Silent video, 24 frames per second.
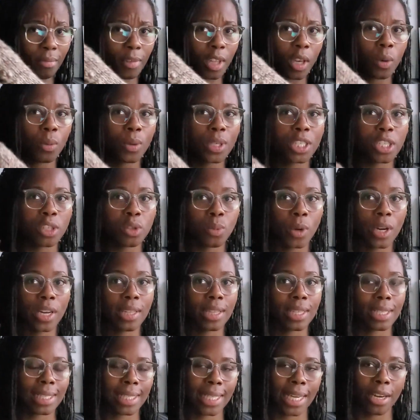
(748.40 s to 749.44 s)
which is one of
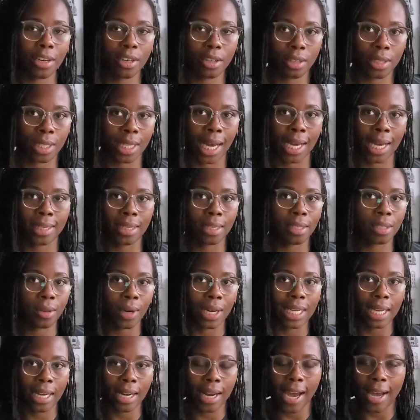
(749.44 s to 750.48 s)
the standard sizes. So I
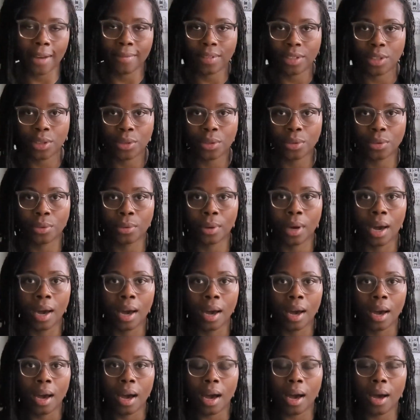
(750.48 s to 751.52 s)
didn't have to
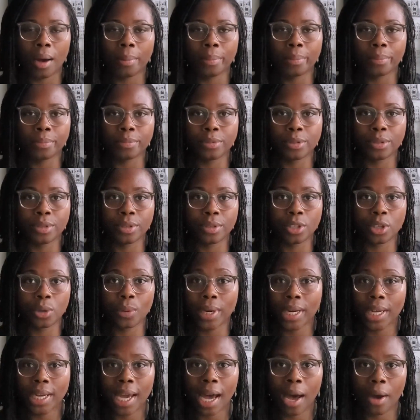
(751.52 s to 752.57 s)
do
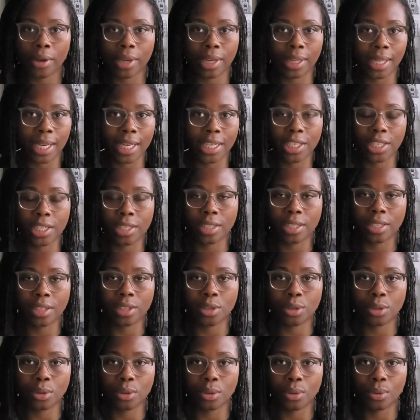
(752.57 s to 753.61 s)
any calculations
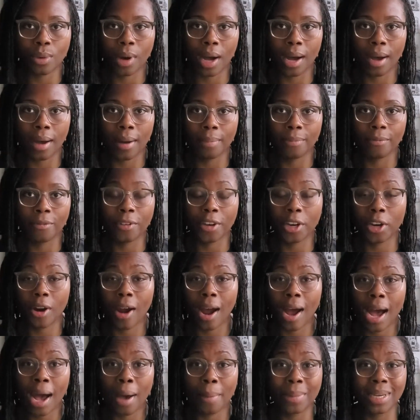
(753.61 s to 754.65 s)
to figure
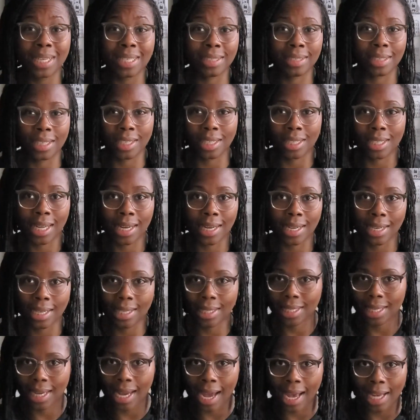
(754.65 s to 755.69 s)
out how many stitches I needed
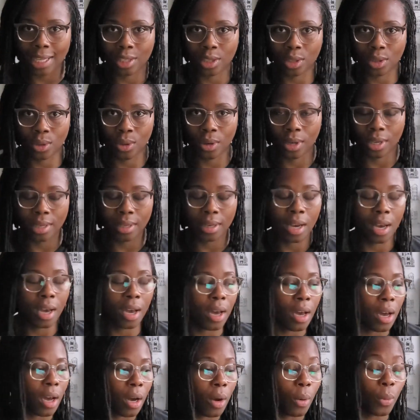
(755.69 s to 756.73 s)
to cast on,
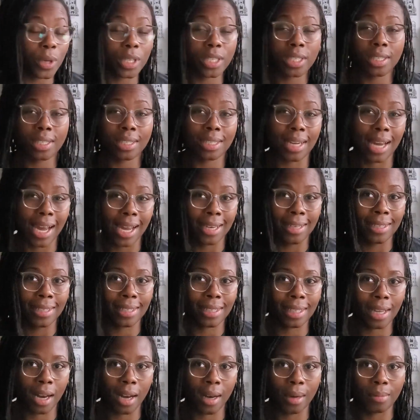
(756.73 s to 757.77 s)
which is
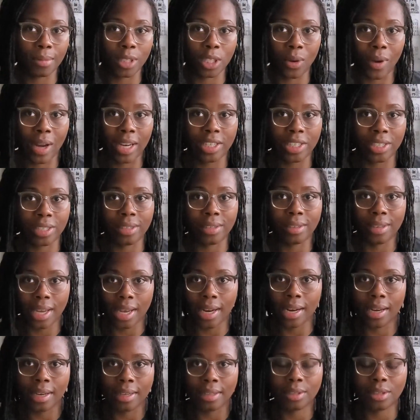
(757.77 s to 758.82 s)
nice. So I just knit
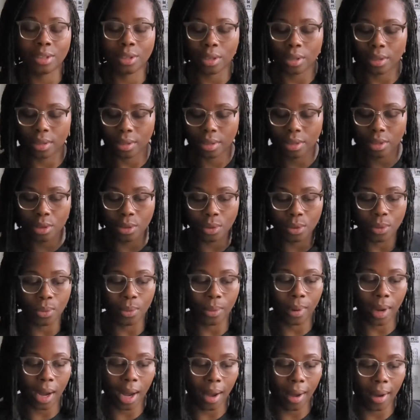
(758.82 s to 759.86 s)
it to,